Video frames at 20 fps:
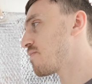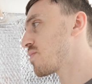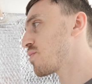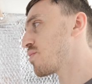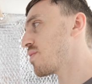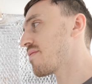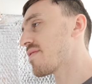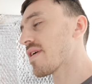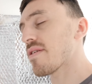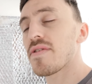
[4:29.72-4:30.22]

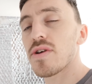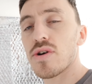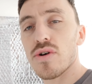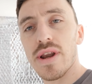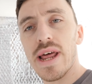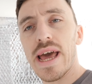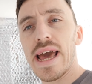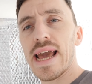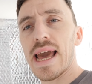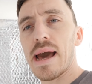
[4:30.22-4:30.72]
We've definitely got
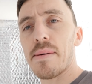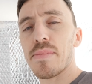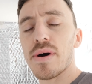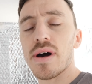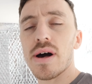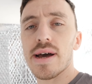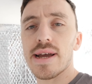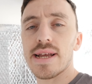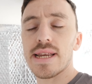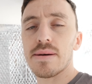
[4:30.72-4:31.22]
an air gap
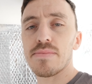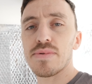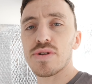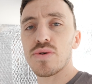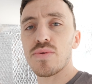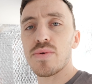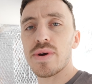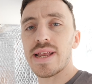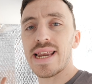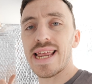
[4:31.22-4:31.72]
behind it
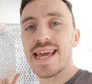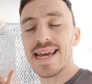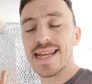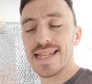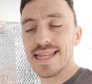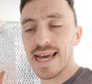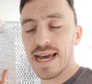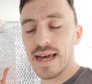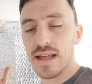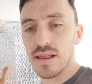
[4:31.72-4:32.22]
between
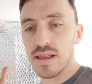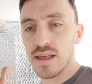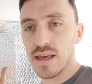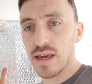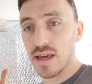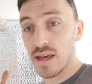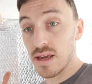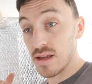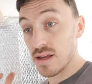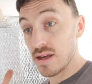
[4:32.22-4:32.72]
it and
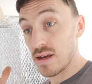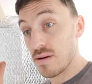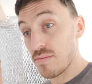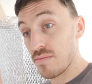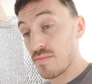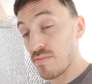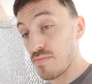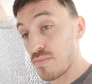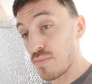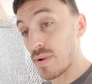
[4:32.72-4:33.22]
the
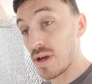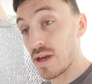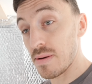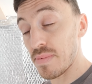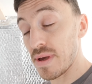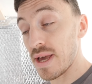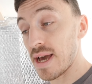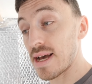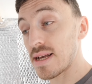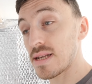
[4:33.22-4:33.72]

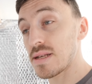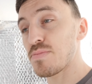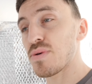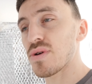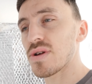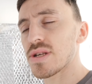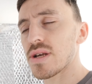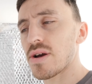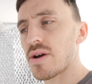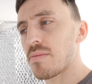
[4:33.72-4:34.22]
EPS
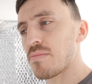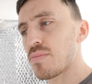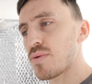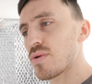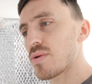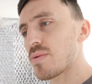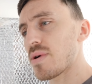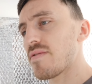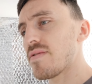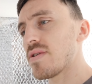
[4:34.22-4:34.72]
polystyrene
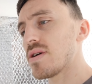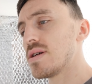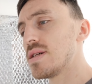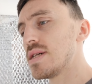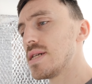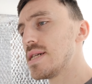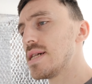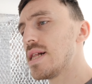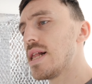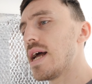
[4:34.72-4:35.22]
board or whatever.
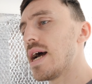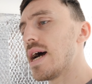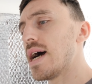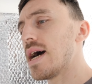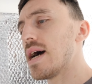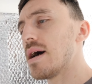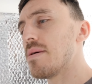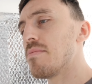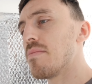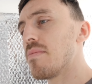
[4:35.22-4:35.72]

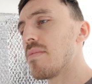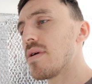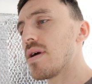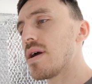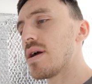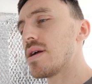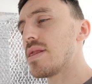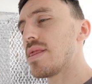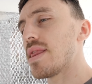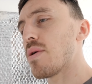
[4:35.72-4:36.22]

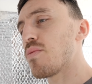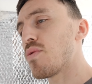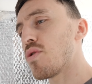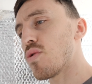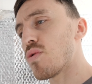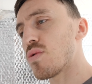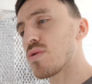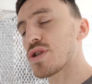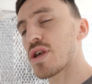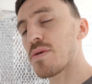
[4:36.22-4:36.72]
There will
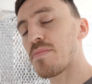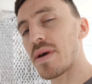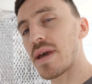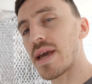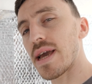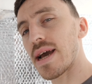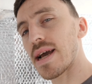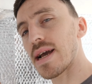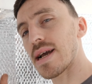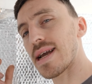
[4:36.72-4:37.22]
also
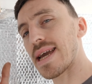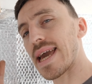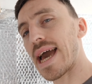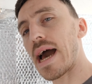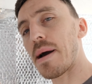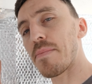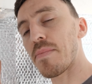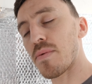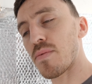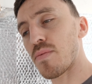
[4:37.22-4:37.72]
be a
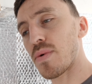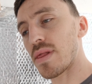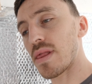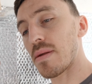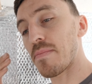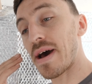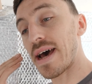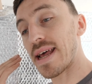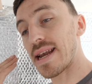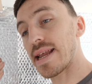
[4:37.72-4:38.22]
gap when the
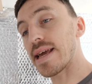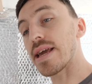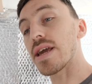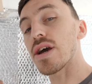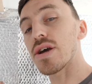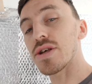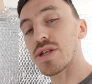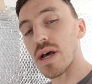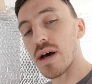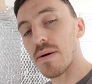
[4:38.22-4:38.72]
paneling
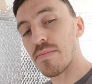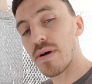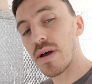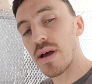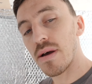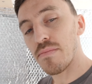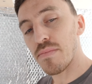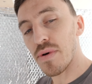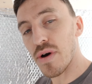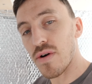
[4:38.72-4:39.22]
goes up,
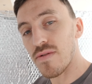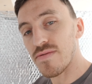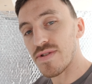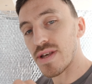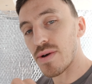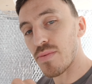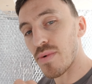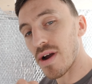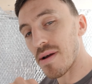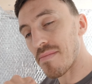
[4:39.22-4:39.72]
but
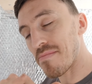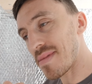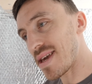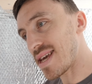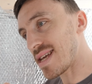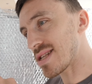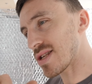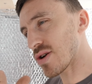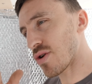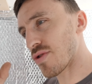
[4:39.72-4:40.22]
obviously where it
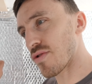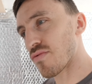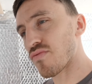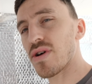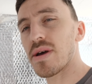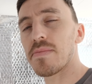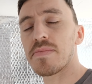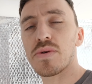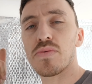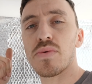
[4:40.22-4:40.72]
meets on the
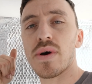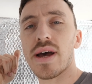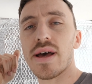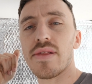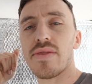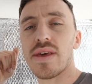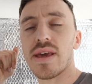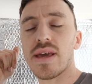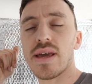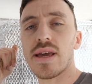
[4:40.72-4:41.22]
ribs where
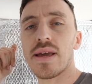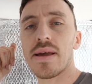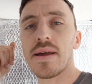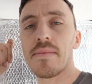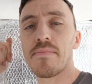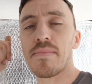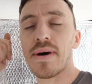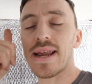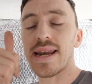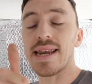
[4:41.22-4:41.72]
the
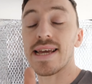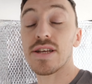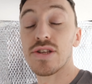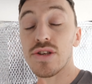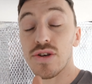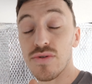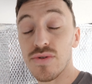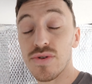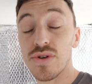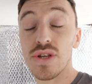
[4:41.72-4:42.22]
paneling
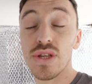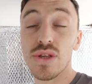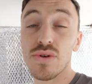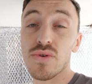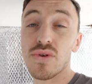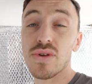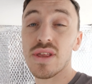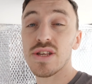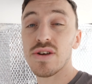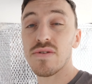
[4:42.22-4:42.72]
screws
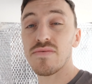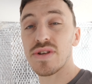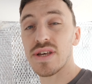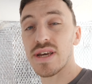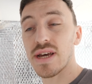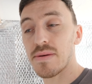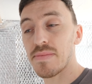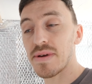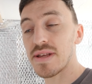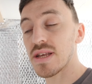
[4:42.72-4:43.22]
through, there's obviously
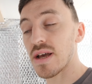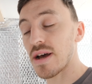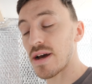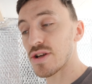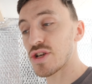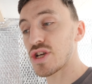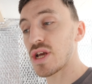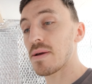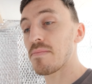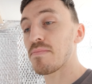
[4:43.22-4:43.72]
going to be
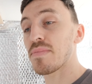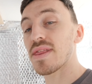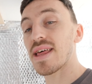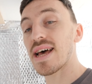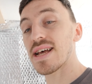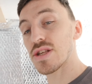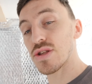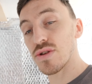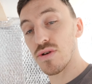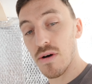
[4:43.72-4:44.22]
touching, but
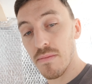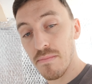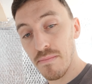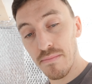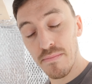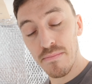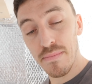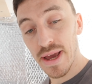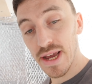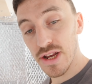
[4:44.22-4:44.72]
that's not
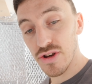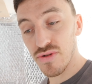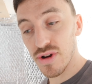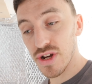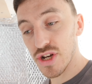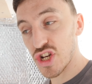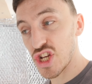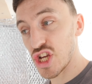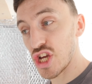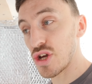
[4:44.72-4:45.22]
a major
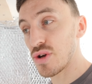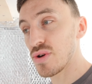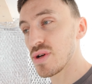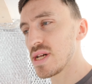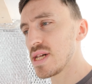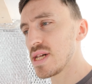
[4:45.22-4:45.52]
issue.